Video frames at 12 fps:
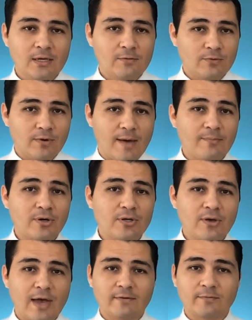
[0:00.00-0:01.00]
Remember,
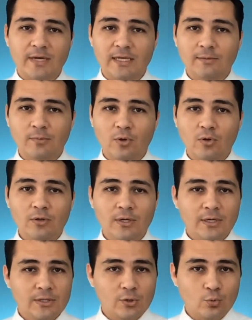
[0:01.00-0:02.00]
you have available
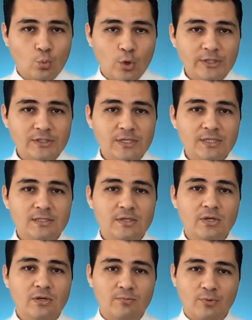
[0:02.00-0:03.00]
your worksheet so
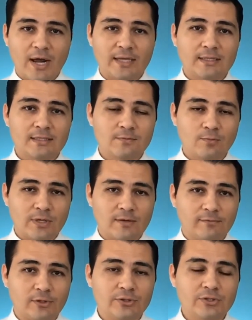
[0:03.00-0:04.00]
you can practice what
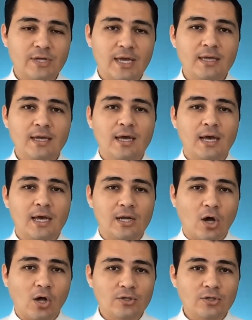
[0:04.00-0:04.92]
you've learned today, and